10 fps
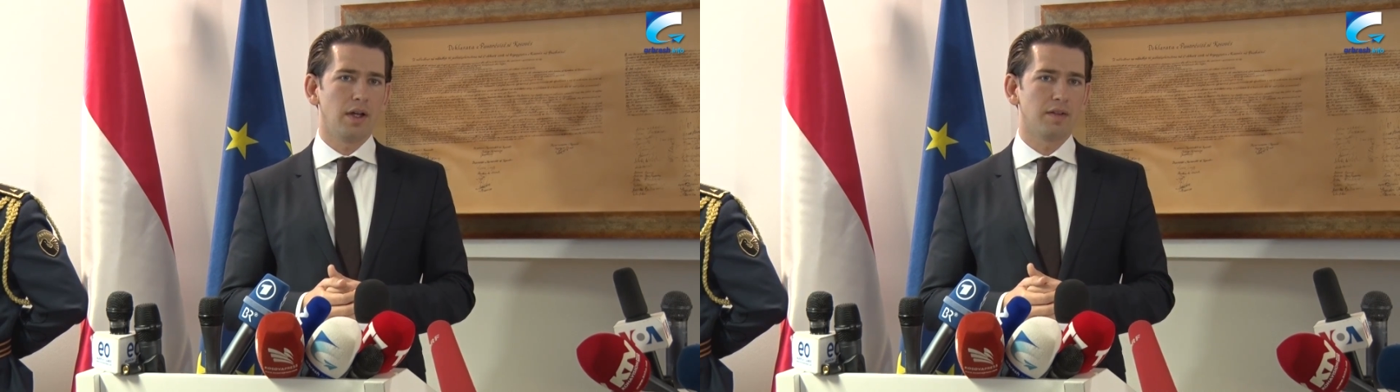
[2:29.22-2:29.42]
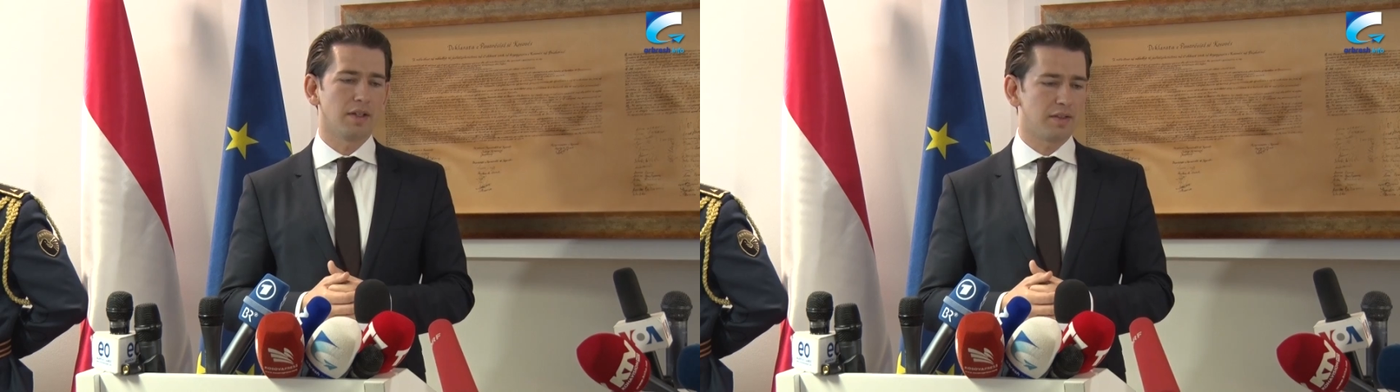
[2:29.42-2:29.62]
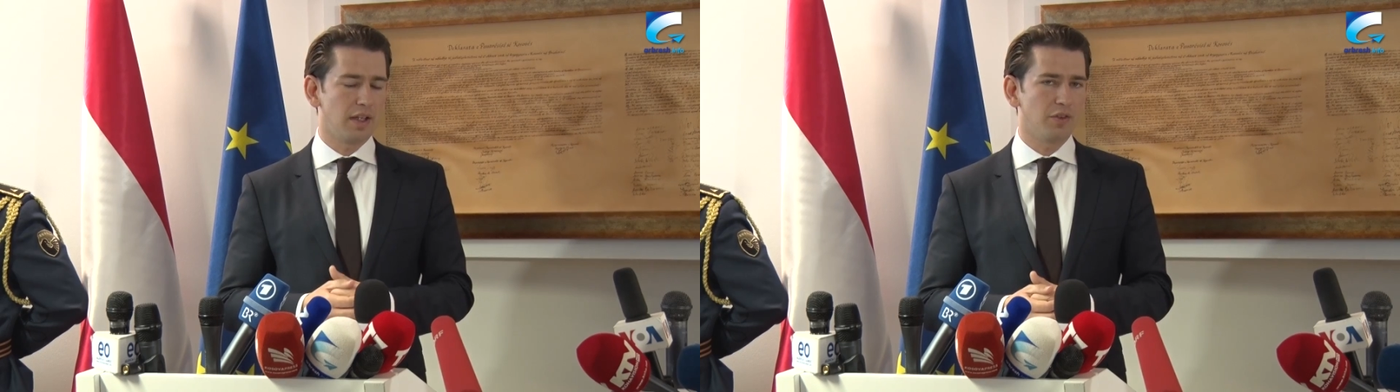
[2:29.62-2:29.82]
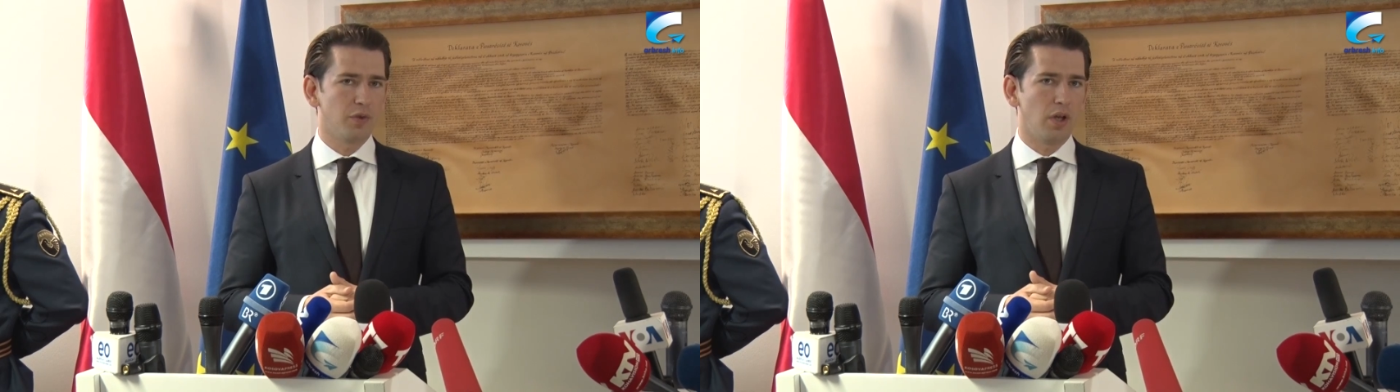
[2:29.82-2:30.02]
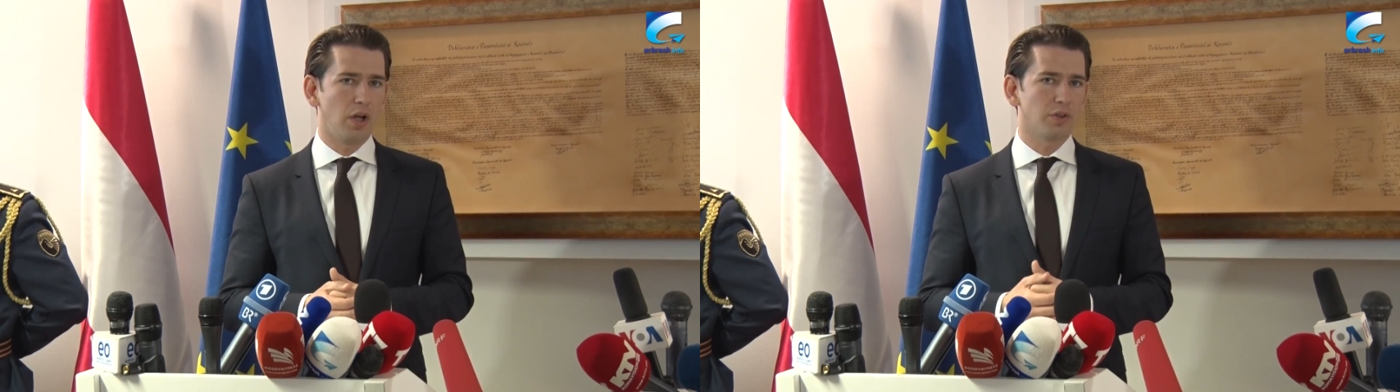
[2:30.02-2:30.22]
a
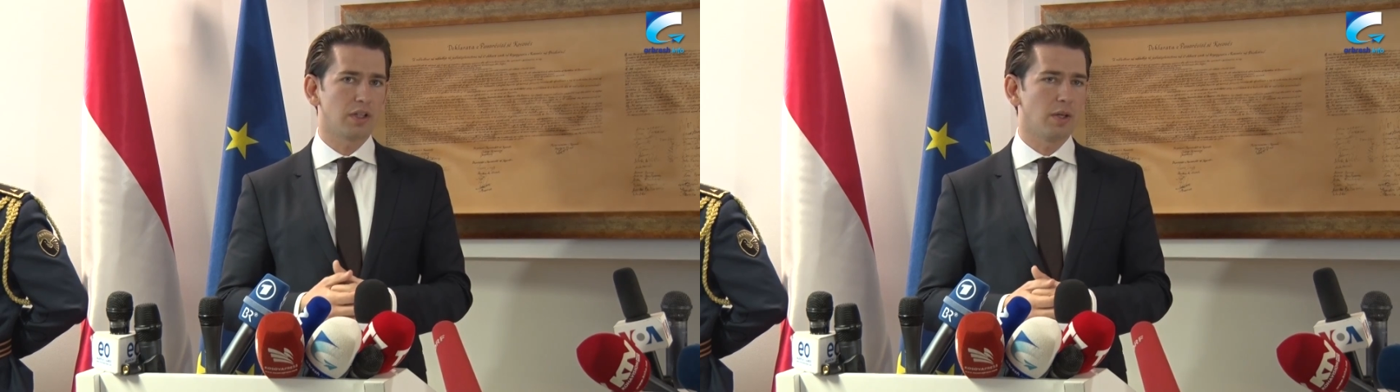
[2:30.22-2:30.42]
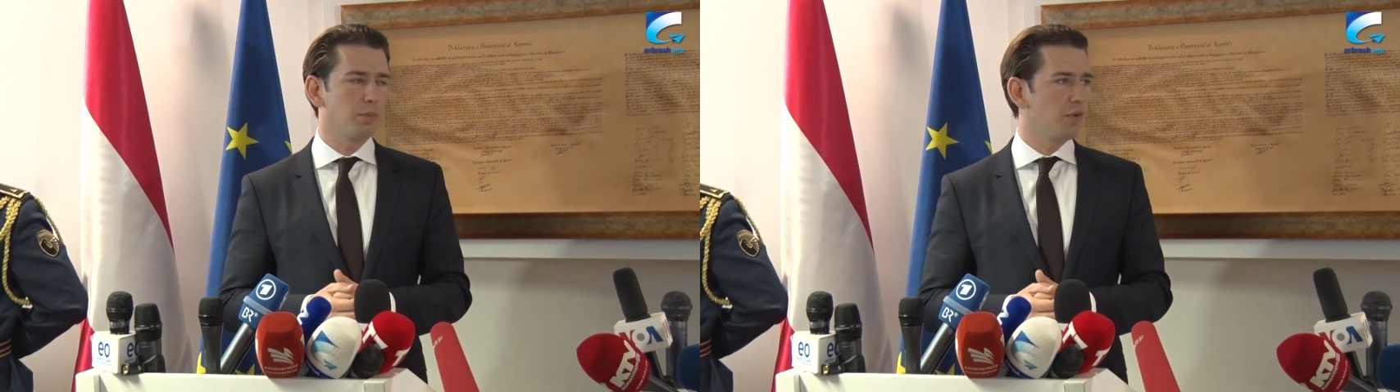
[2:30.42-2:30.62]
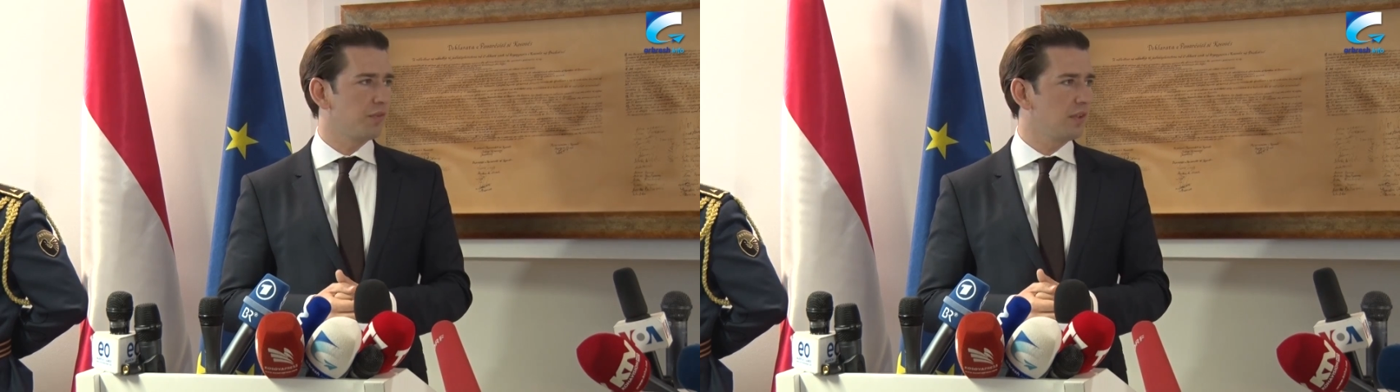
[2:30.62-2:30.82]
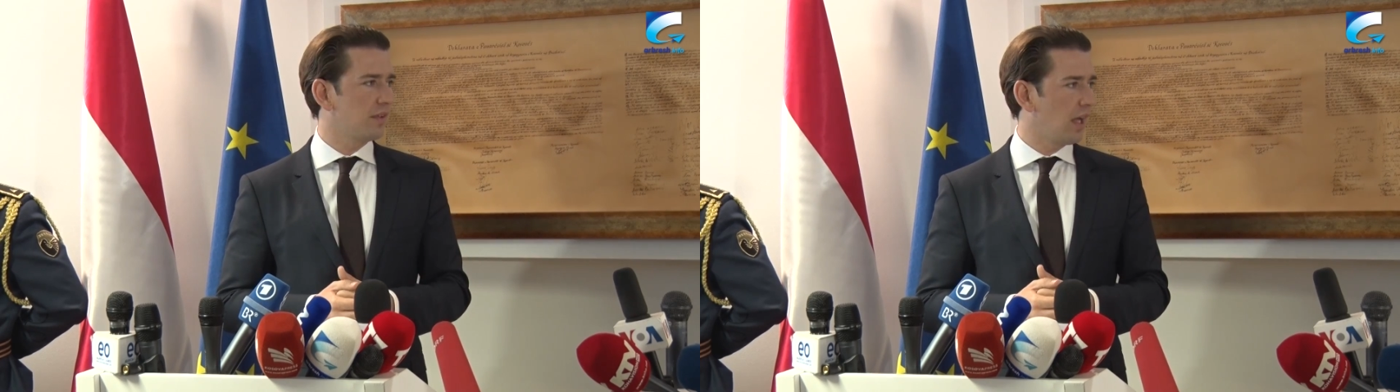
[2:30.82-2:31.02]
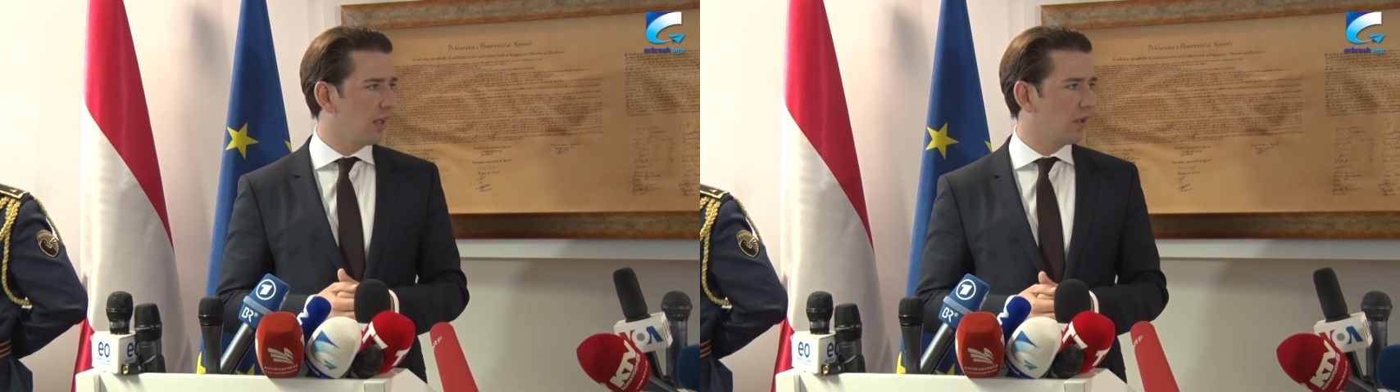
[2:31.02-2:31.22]
successful outcome of this
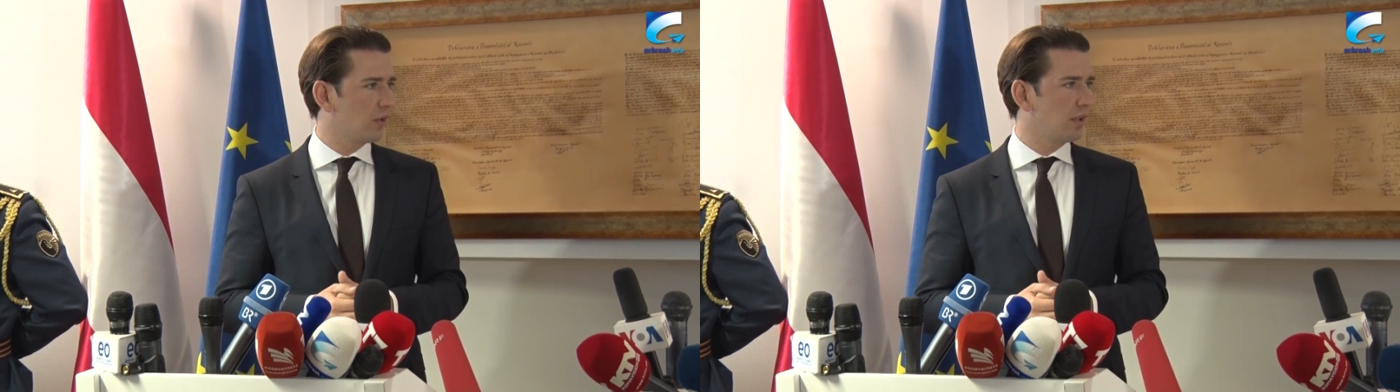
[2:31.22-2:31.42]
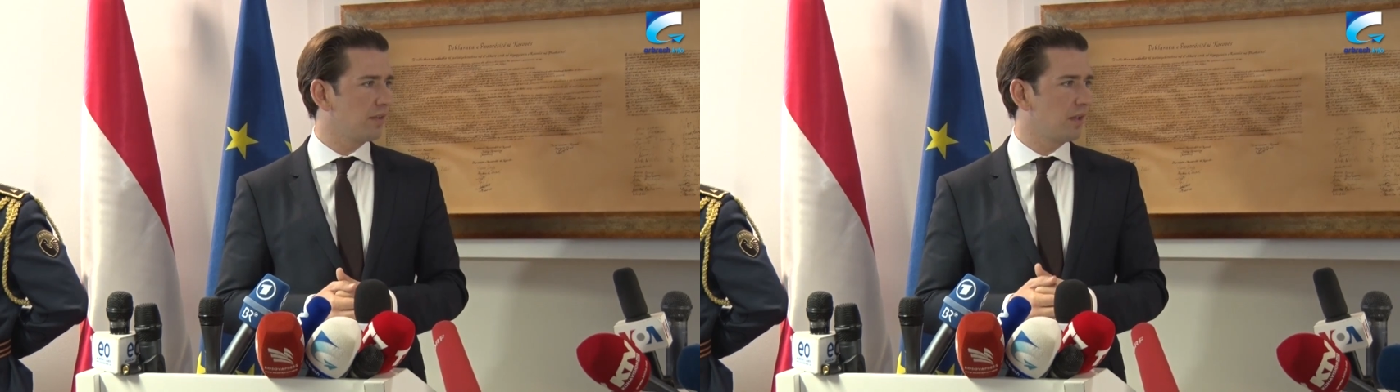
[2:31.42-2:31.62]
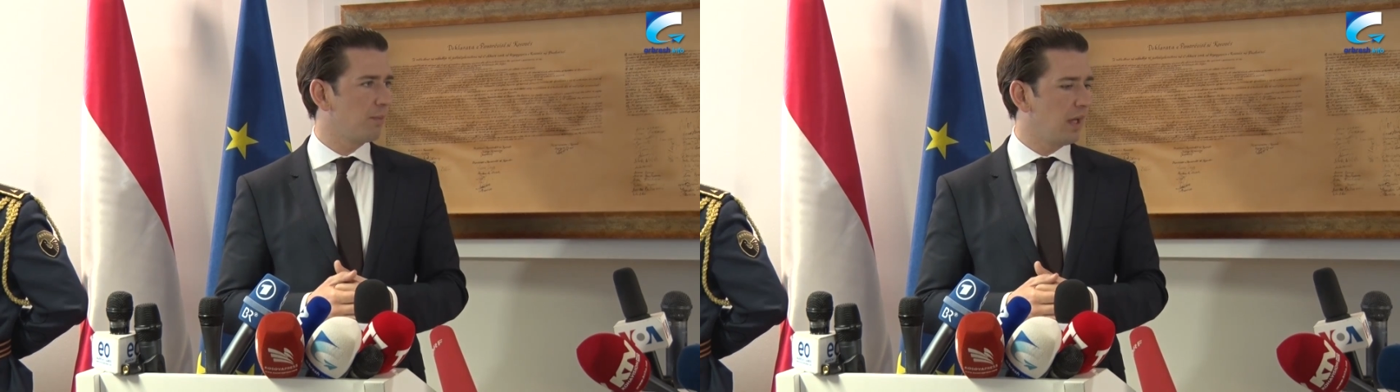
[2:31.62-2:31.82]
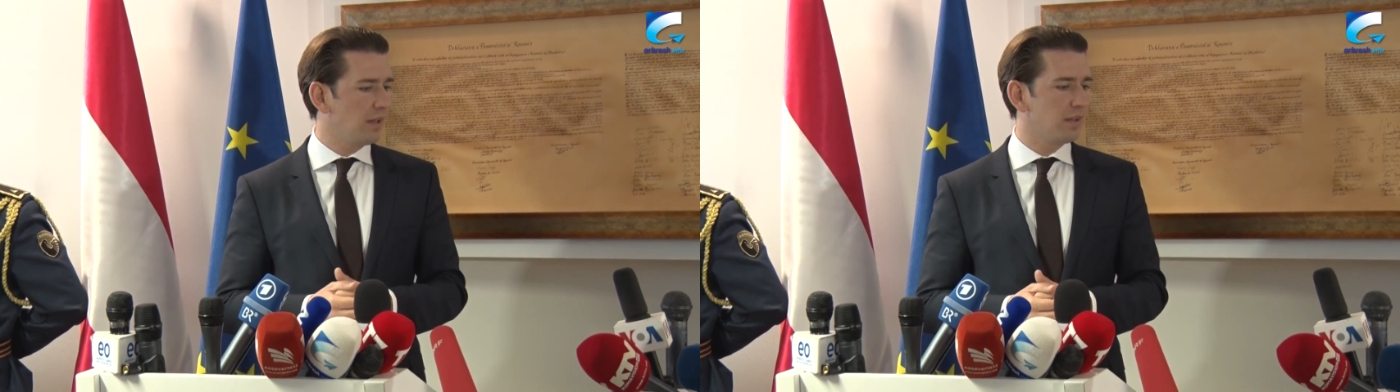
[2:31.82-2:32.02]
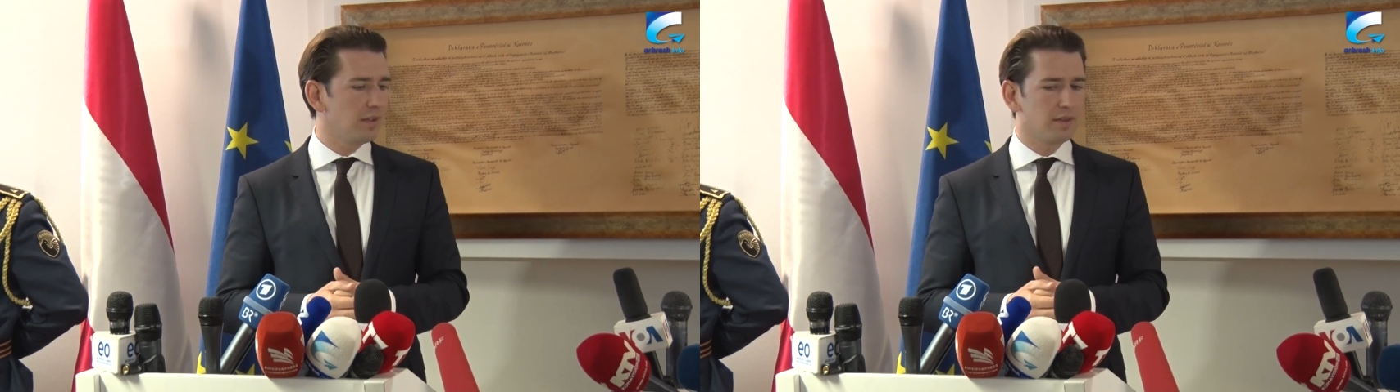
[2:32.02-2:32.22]
dialogue is the
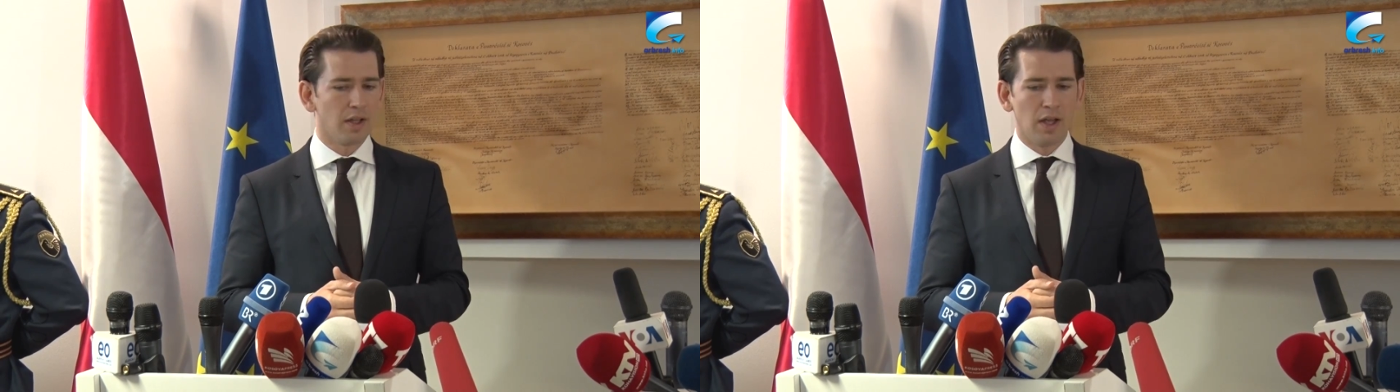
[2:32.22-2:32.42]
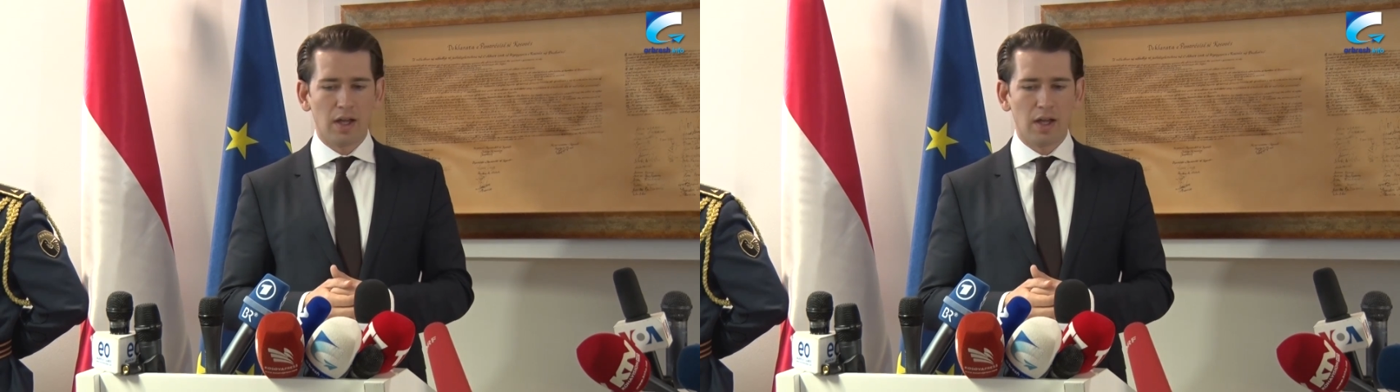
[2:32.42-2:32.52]
basis